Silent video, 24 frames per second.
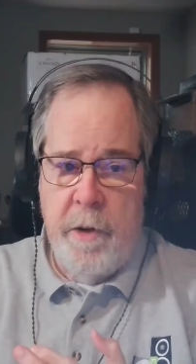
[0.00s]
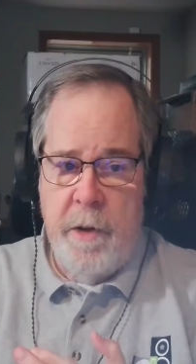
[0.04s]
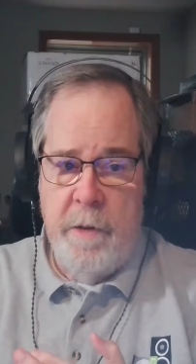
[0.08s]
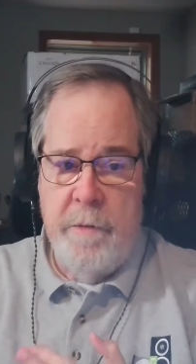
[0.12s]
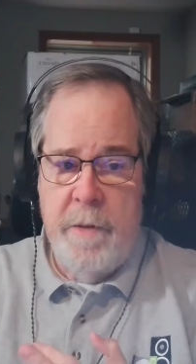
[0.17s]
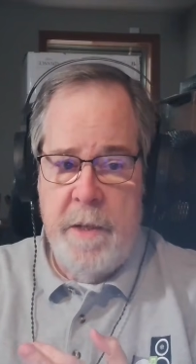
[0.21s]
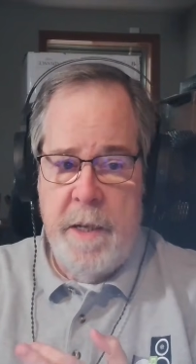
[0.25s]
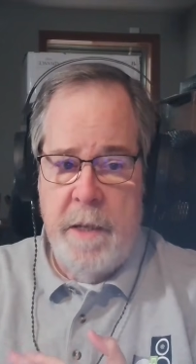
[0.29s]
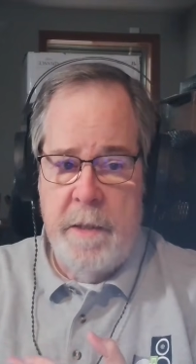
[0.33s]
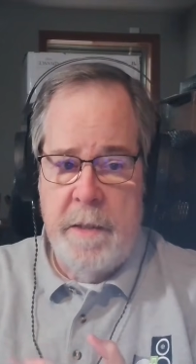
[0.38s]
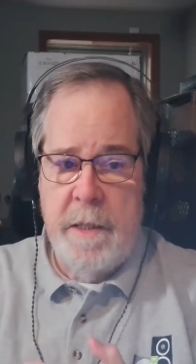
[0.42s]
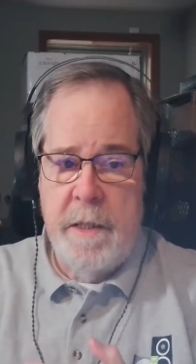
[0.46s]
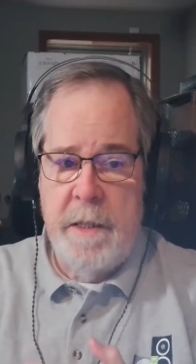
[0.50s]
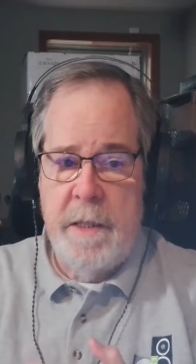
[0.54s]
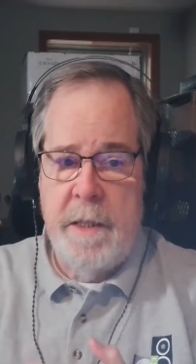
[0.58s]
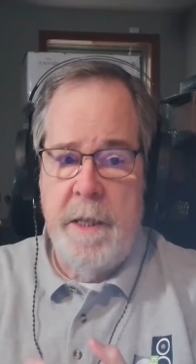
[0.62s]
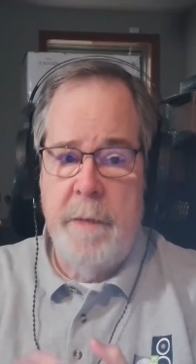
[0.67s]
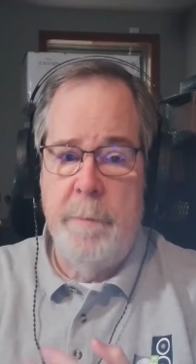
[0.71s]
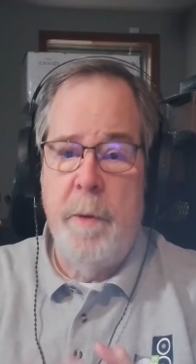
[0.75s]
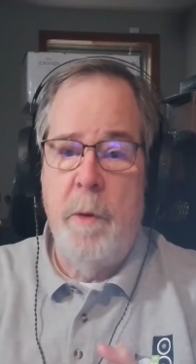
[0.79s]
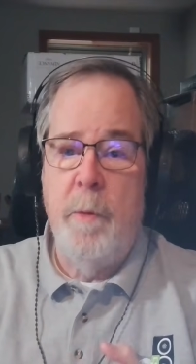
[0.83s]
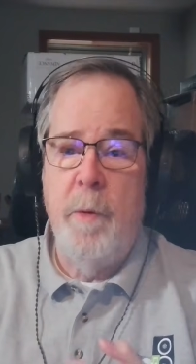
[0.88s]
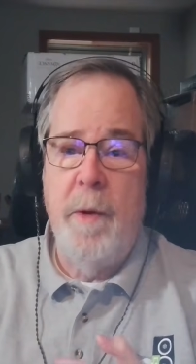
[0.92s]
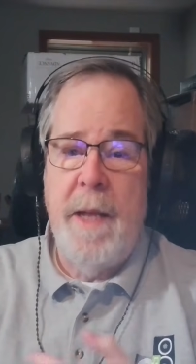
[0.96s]
of Delta
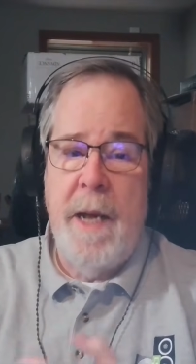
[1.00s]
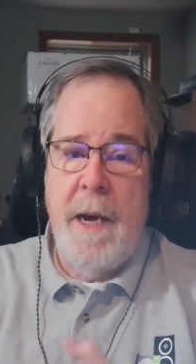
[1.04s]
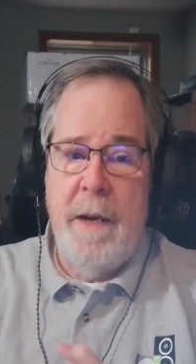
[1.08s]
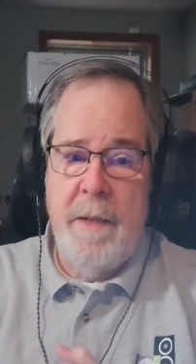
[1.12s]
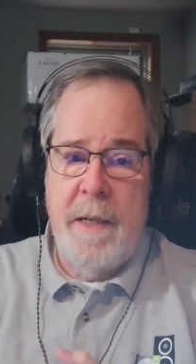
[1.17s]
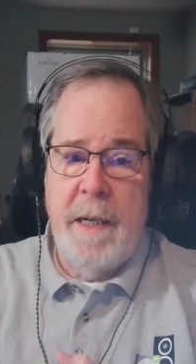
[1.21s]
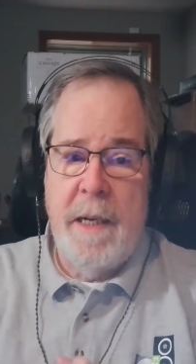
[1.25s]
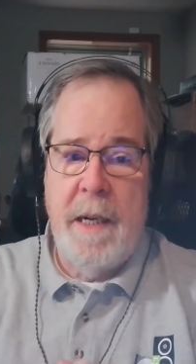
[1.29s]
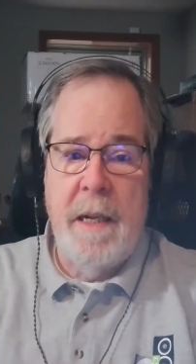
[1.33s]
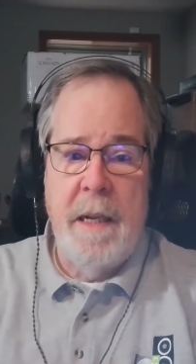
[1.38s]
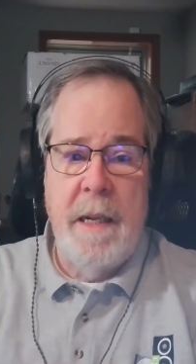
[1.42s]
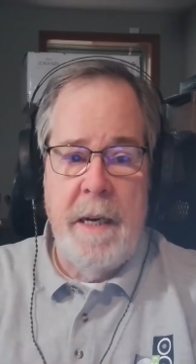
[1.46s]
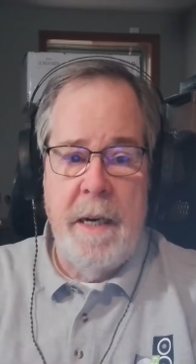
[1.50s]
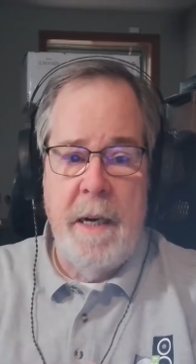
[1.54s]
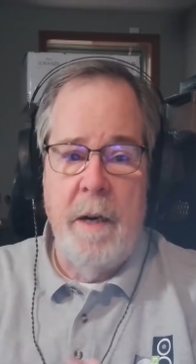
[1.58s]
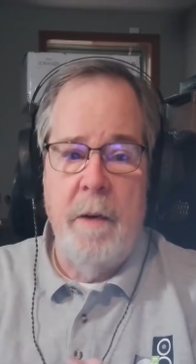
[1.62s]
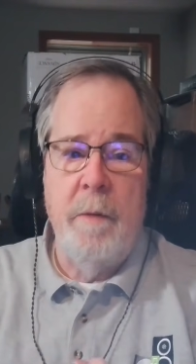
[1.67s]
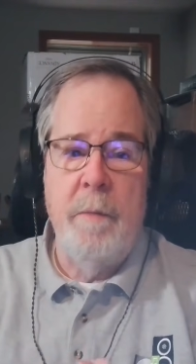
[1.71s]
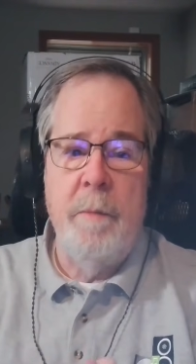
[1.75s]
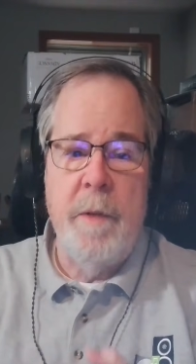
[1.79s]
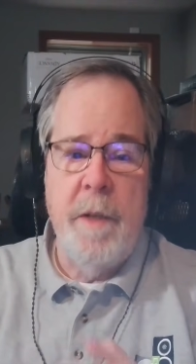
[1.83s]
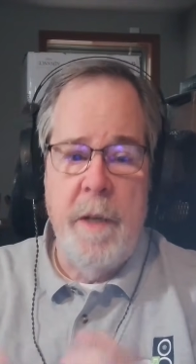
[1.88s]
Sigma without the glare.